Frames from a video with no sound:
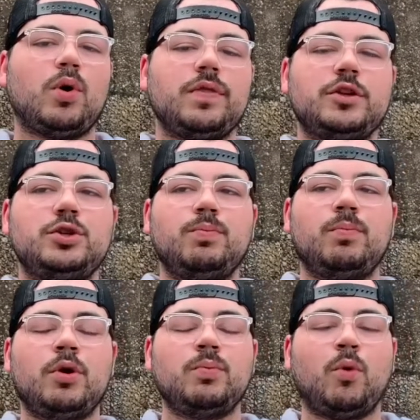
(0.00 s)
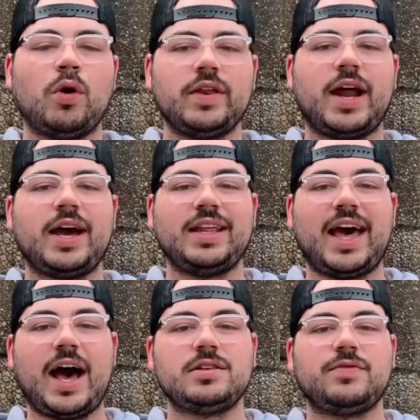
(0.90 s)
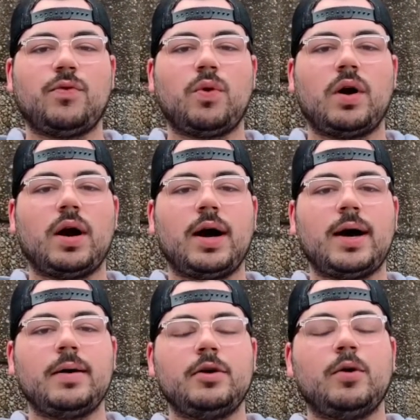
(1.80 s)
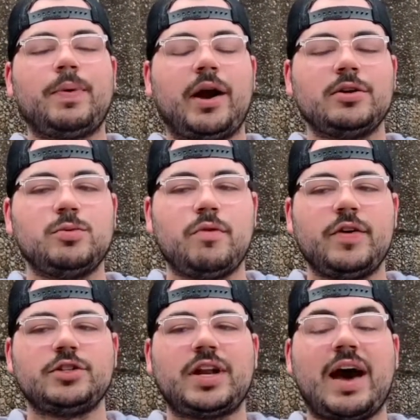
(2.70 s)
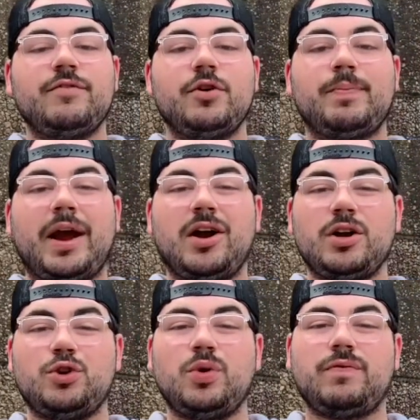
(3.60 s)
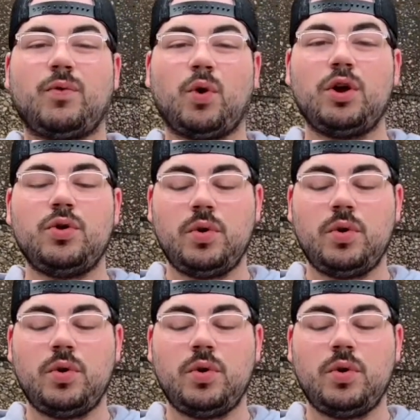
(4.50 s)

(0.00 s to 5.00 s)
that you more than likely ask for, parent supervision, have your parent do it for you.